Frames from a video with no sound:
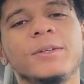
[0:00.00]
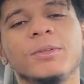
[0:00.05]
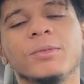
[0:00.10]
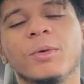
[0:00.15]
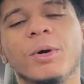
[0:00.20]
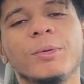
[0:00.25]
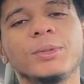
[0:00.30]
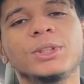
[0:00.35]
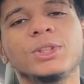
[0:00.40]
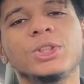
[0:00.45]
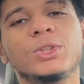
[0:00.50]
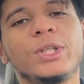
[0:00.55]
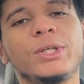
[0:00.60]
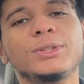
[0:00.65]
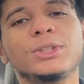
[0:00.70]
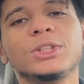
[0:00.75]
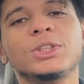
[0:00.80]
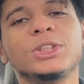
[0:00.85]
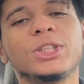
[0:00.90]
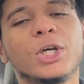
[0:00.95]
What was he doing? He
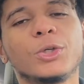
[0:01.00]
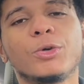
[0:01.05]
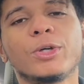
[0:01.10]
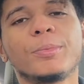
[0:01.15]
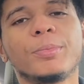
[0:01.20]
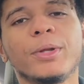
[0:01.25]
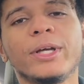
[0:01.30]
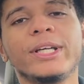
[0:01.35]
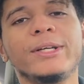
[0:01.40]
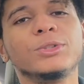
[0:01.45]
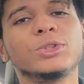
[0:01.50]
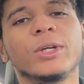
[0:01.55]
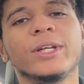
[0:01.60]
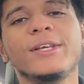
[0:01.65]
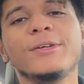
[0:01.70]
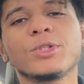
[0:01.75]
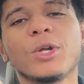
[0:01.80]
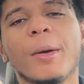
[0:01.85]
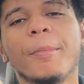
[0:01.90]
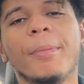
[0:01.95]
was just chilling on the plane. He was on
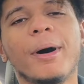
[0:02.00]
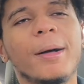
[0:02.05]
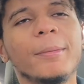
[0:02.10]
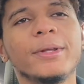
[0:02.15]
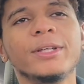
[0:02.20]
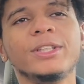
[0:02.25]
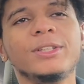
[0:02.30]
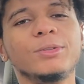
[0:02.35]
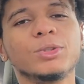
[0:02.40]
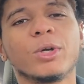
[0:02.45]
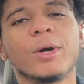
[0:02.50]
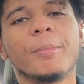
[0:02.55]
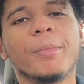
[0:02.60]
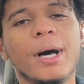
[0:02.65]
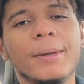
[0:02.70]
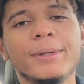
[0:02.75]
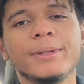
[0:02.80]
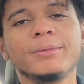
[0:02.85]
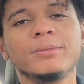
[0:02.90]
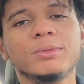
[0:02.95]
he was on a public he was on a
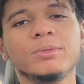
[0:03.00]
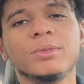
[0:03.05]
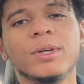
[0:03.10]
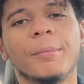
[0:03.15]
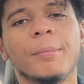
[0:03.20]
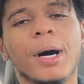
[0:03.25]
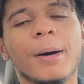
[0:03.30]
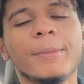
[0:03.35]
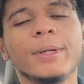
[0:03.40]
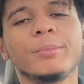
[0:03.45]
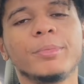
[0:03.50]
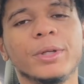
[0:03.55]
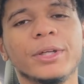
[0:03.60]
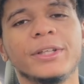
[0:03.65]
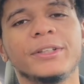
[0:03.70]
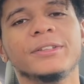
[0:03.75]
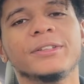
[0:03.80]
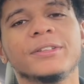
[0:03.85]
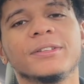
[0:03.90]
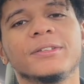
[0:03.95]
public a public plane.